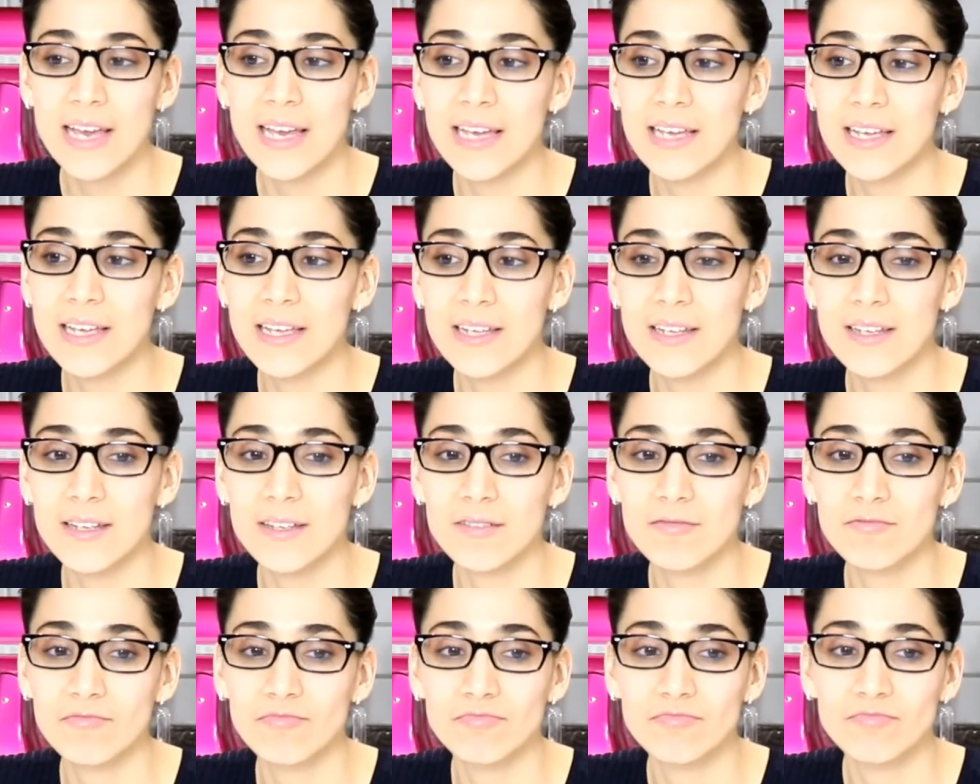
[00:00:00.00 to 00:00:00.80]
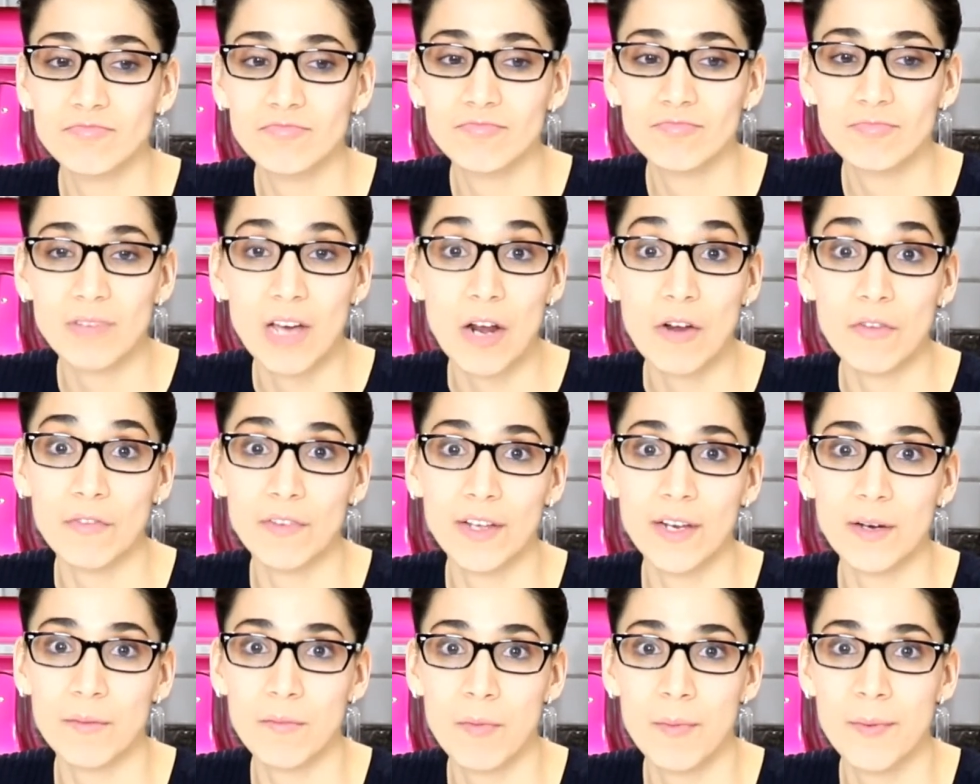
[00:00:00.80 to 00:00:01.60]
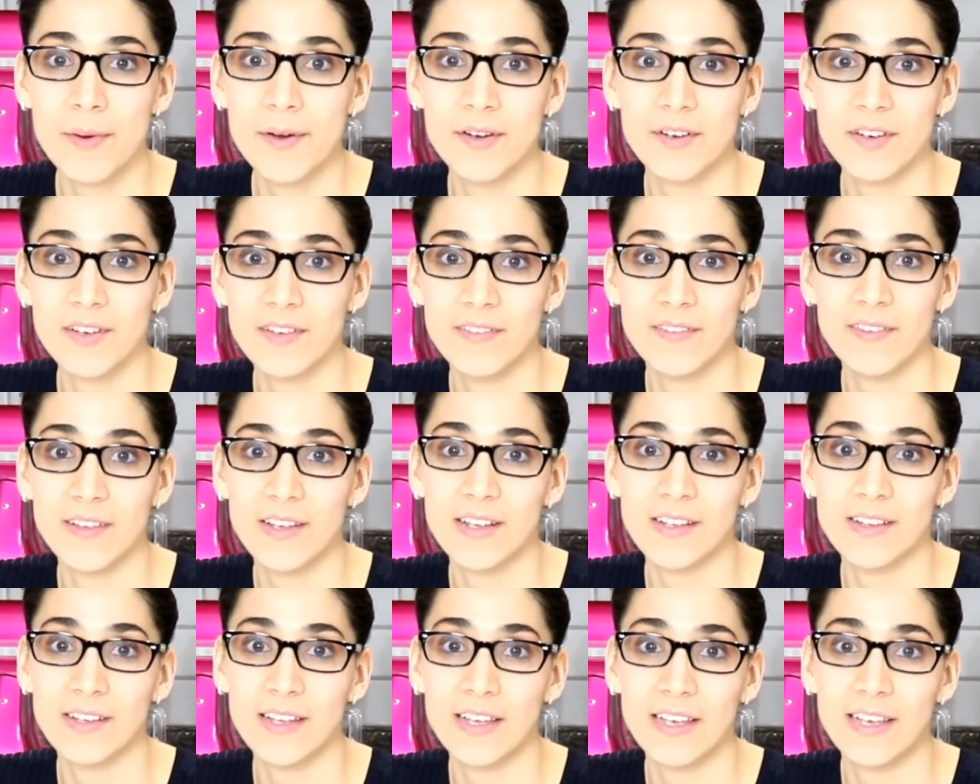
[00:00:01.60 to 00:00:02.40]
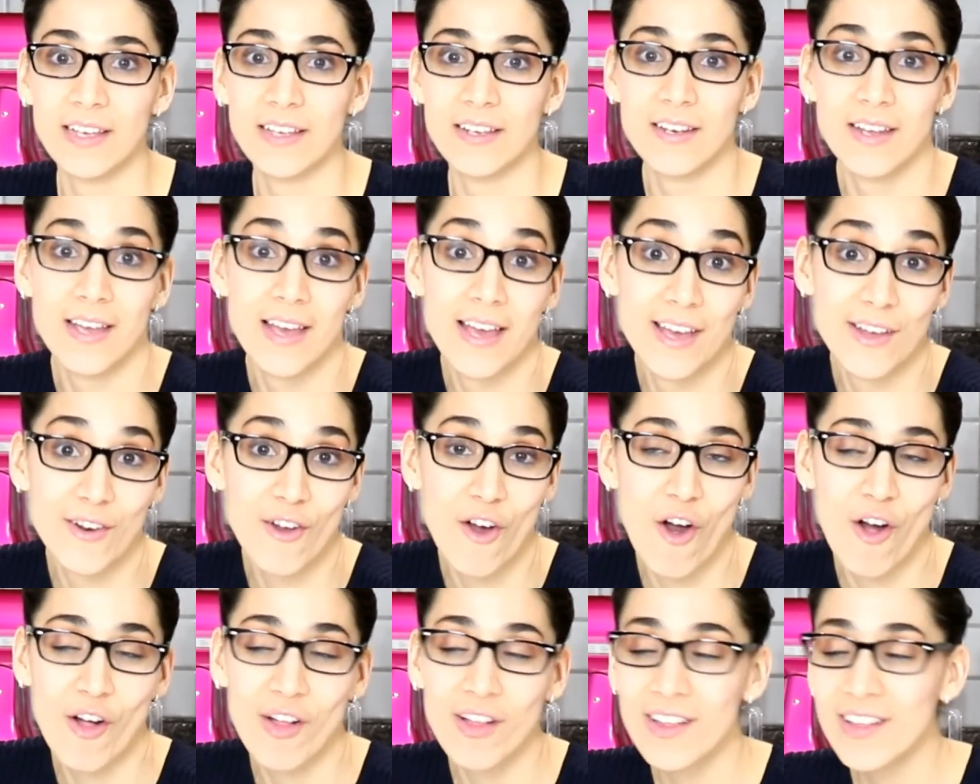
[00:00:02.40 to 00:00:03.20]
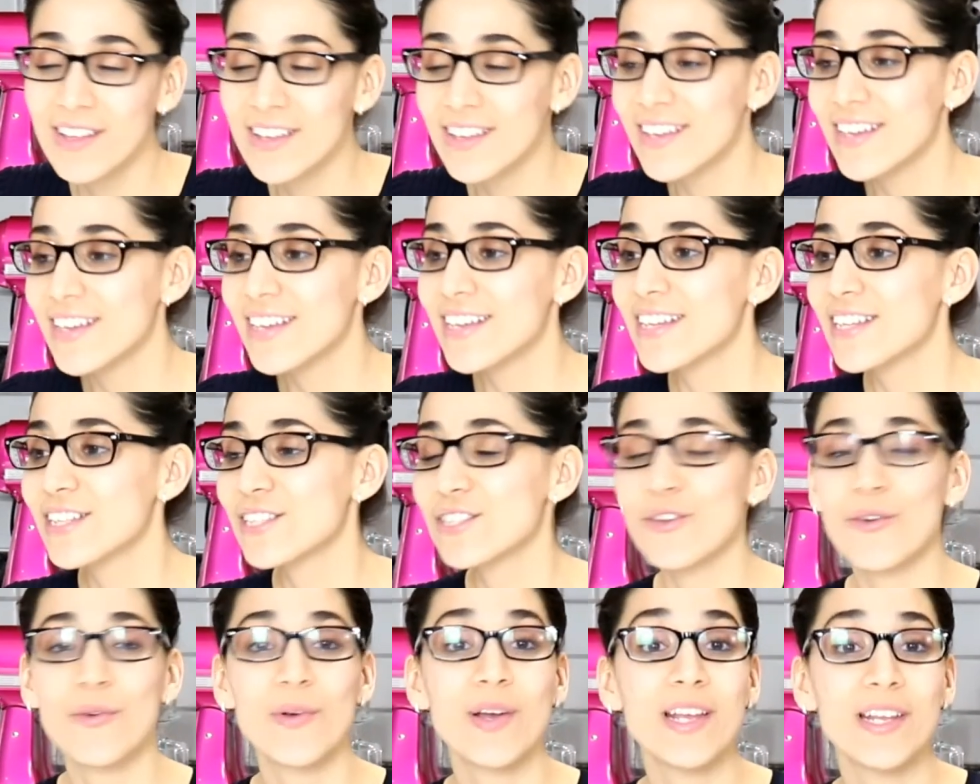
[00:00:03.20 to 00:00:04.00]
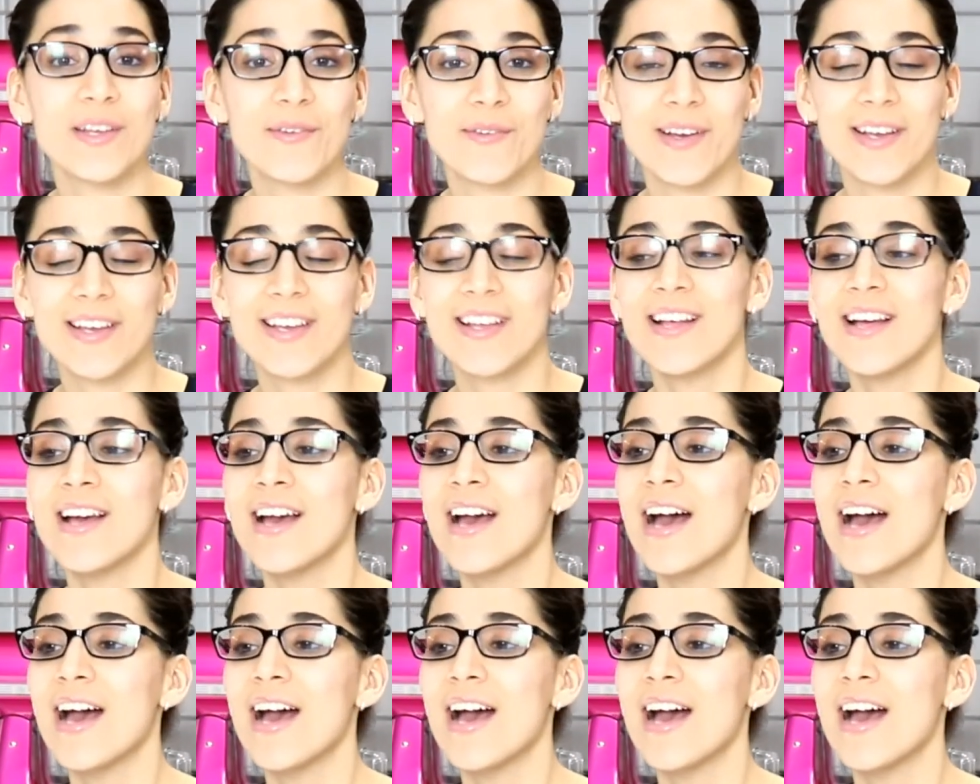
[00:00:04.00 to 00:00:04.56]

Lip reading: and I don't think I prepared anything like it at all. So anyway,